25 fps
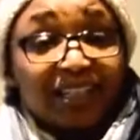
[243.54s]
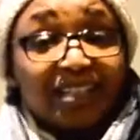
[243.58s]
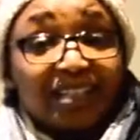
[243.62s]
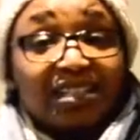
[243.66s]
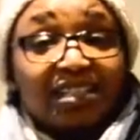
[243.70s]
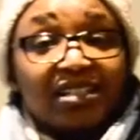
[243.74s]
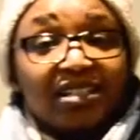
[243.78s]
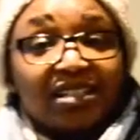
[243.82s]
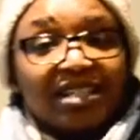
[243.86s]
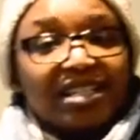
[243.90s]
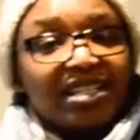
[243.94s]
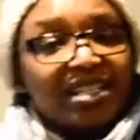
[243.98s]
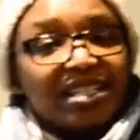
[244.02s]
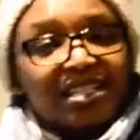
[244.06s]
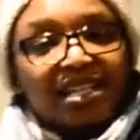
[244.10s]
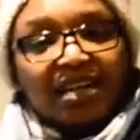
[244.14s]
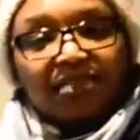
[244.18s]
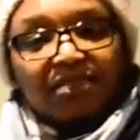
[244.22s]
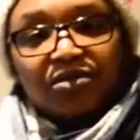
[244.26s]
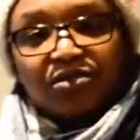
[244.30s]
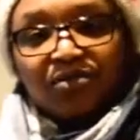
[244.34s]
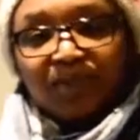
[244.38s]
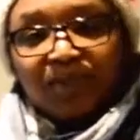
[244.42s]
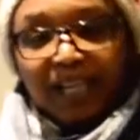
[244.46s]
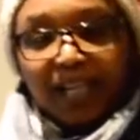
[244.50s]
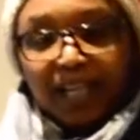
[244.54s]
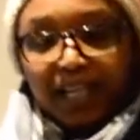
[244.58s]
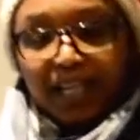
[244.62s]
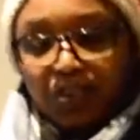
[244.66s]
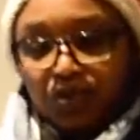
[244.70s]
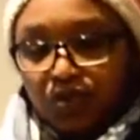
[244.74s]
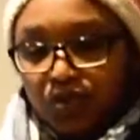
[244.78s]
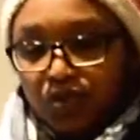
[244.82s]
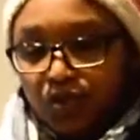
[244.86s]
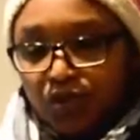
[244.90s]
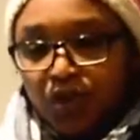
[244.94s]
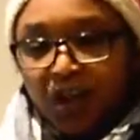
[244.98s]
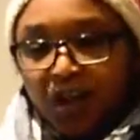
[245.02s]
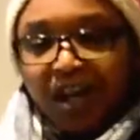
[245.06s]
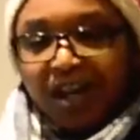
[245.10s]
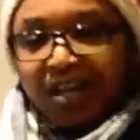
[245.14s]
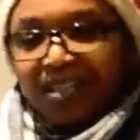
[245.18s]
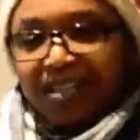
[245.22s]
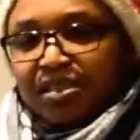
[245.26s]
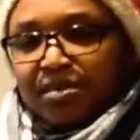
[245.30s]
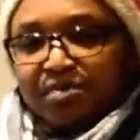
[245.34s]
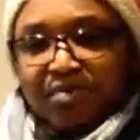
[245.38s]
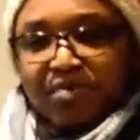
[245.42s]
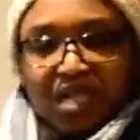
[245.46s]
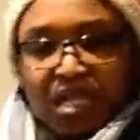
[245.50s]
it doesn't have to be like, you know,
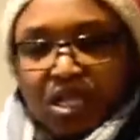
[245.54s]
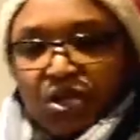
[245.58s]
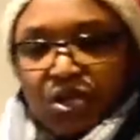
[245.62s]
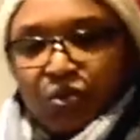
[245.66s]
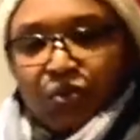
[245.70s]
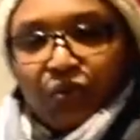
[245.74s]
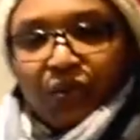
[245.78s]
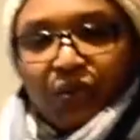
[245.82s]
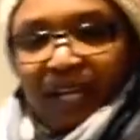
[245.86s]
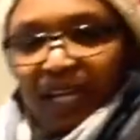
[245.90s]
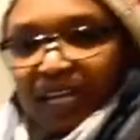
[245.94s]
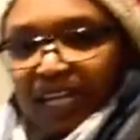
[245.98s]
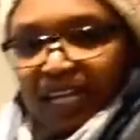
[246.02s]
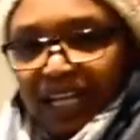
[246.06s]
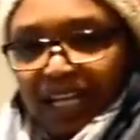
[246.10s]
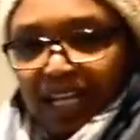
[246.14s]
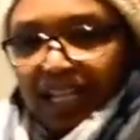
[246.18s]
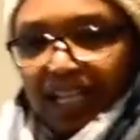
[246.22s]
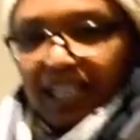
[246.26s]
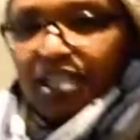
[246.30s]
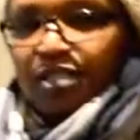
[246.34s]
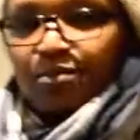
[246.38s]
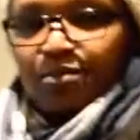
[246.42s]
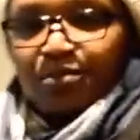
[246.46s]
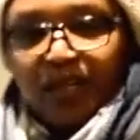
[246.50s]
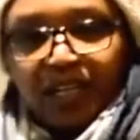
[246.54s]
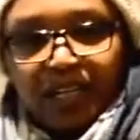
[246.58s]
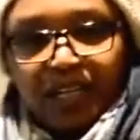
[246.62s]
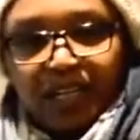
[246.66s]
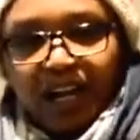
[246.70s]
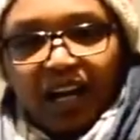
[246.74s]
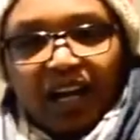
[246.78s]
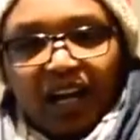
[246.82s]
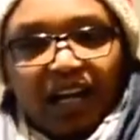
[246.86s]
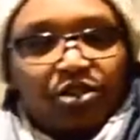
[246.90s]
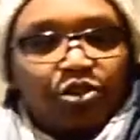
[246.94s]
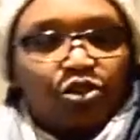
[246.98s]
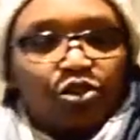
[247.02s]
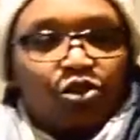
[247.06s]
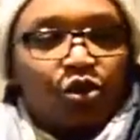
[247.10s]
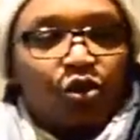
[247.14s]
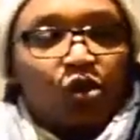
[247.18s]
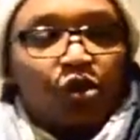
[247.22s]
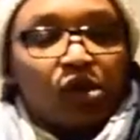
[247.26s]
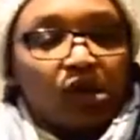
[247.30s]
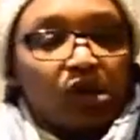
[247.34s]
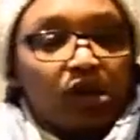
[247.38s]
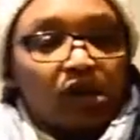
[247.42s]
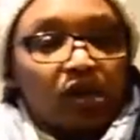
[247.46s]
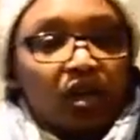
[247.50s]
something greeny like spinach
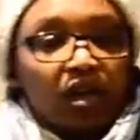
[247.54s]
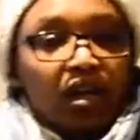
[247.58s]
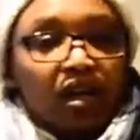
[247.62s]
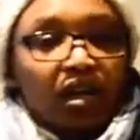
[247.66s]
or